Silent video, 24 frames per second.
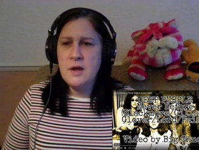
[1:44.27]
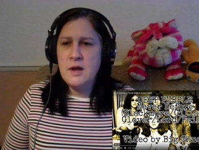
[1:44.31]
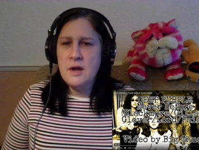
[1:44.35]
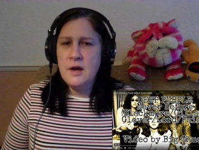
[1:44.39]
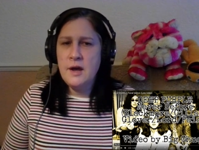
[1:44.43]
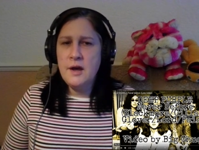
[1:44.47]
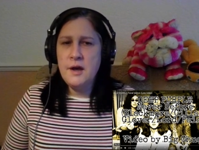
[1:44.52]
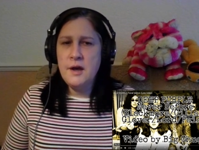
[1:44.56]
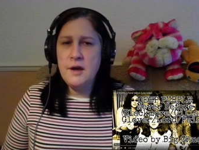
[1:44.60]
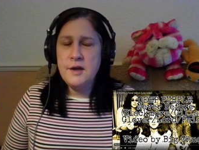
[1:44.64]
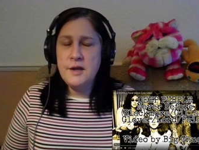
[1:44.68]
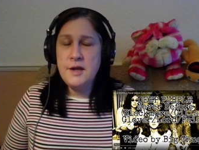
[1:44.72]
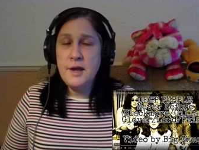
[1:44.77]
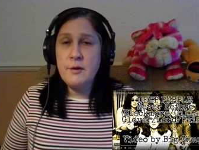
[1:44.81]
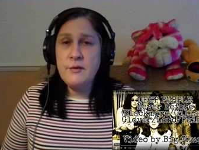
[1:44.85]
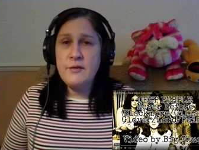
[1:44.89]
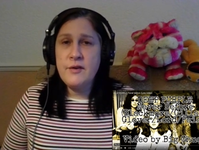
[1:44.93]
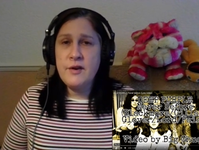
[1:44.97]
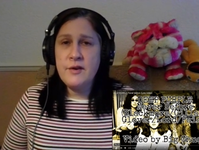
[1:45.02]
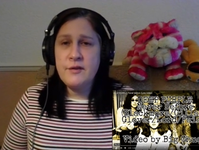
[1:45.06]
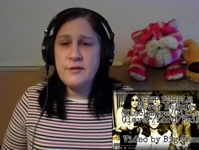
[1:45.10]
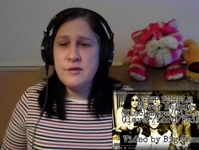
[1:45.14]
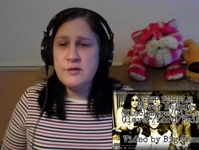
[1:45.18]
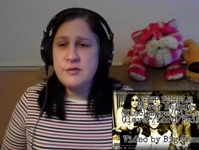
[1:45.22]
yeah,
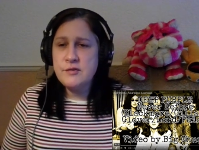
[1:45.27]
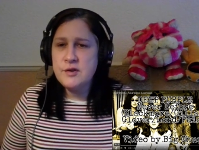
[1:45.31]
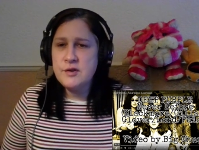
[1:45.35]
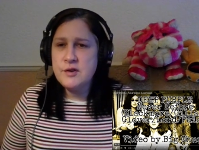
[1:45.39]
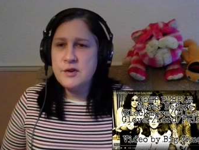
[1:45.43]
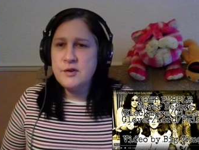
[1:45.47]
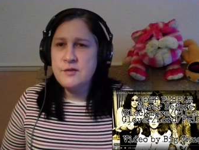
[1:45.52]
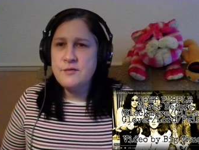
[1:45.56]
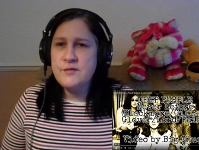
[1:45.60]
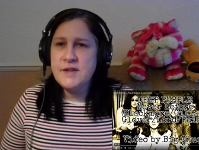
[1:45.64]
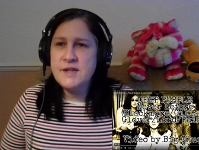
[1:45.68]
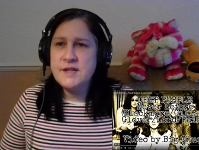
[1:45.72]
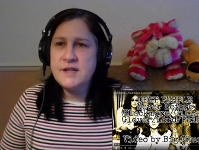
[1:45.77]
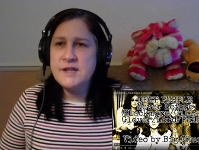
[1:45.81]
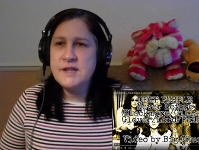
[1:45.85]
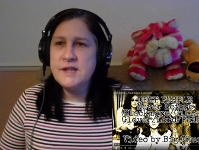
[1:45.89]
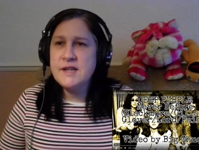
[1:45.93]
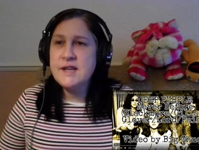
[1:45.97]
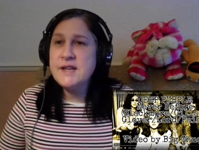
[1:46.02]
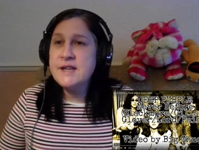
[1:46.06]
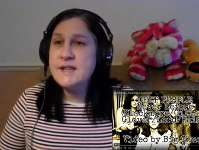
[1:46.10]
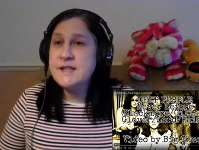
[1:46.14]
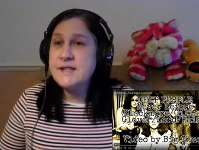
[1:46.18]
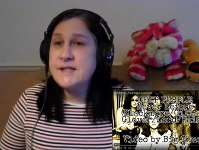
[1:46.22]
without further ado, this
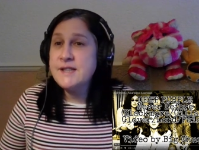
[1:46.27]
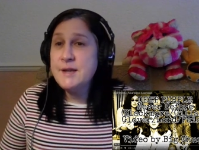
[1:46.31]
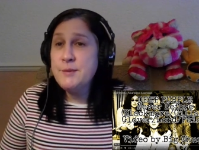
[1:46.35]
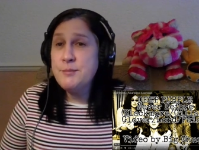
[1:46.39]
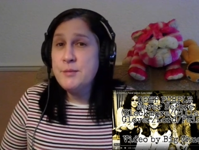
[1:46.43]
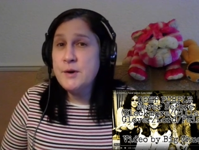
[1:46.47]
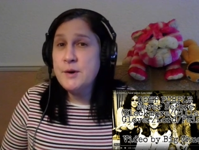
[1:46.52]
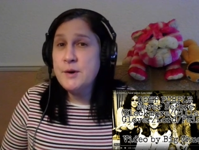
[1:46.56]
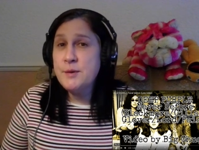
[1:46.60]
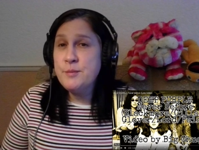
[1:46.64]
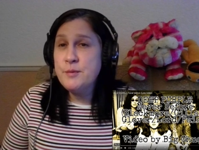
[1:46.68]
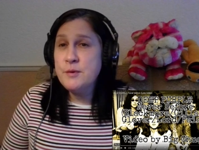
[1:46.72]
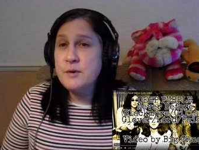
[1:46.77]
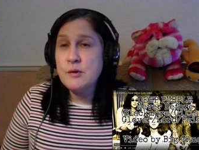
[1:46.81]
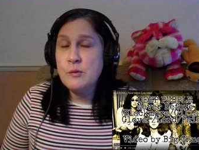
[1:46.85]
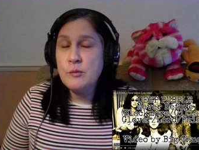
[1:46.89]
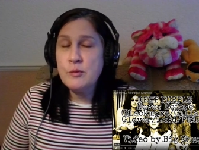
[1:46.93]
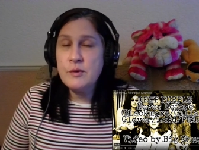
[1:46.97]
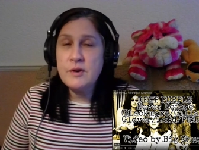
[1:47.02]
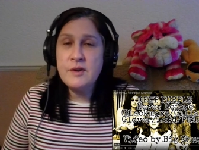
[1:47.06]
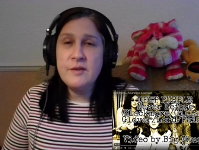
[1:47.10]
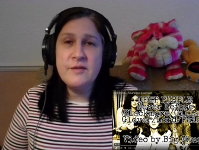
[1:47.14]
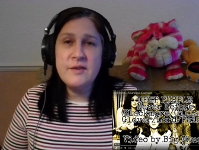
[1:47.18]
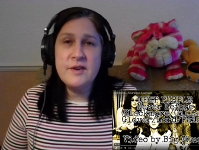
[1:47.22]
is Deep Purple
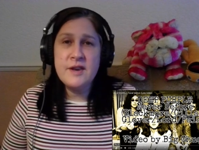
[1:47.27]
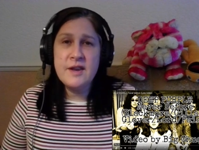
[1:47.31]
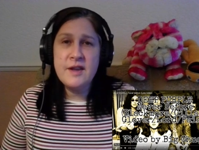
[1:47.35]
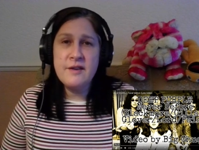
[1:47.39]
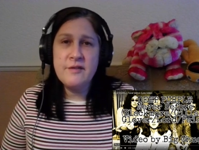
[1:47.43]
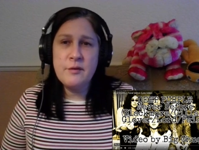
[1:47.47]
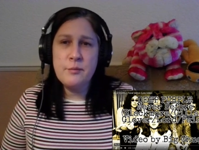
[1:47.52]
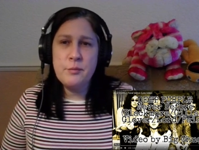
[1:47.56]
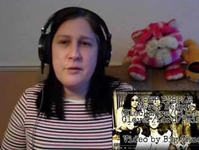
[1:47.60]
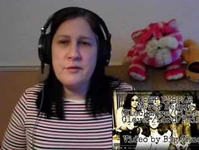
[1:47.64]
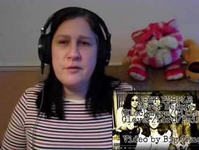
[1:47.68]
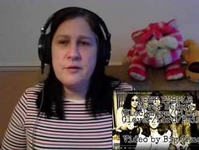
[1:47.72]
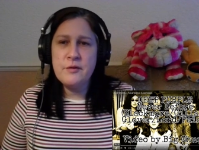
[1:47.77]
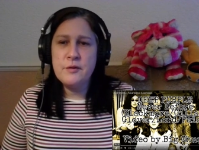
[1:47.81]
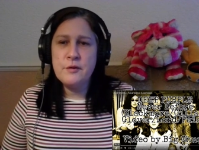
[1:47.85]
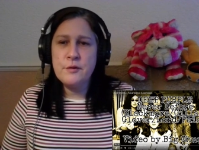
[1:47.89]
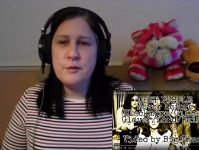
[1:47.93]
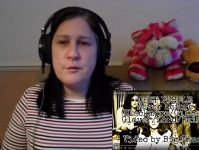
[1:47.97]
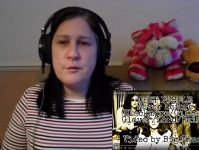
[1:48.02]
with Never Before.